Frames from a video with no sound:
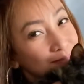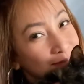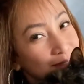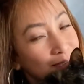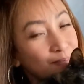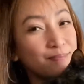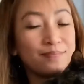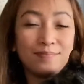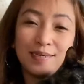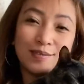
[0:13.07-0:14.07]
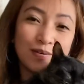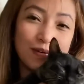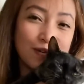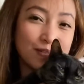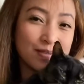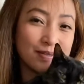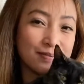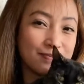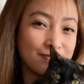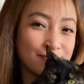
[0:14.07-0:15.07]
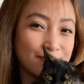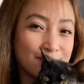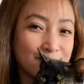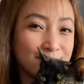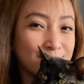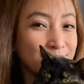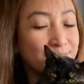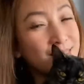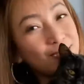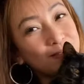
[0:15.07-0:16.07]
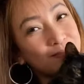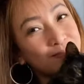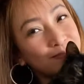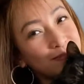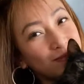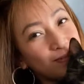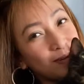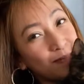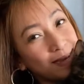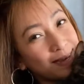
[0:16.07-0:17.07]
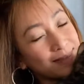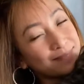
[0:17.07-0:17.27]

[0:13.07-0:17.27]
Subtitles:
some introduction video with my cat.